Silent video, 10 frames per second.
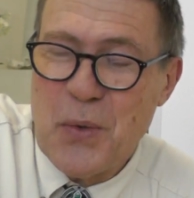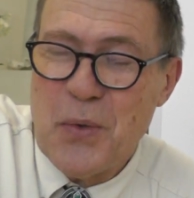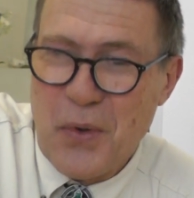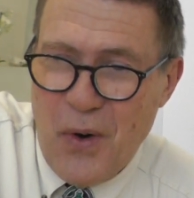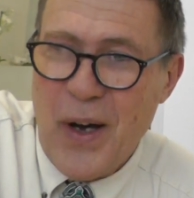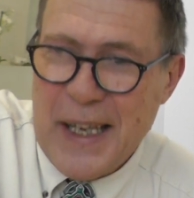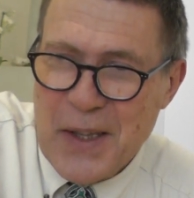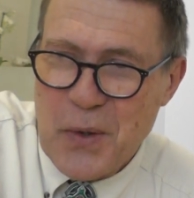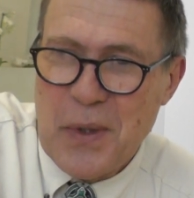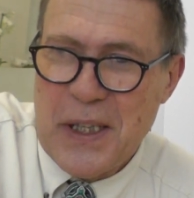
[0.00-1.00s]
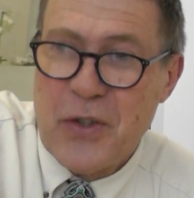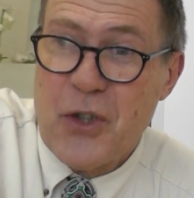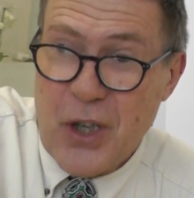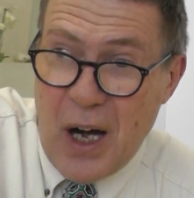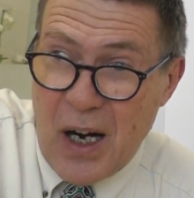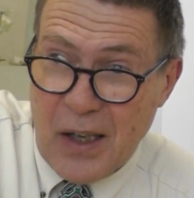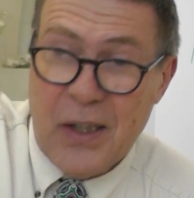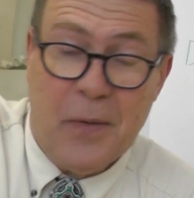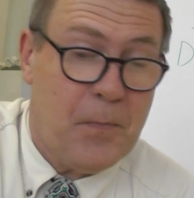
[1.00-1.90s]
to draw into that chart.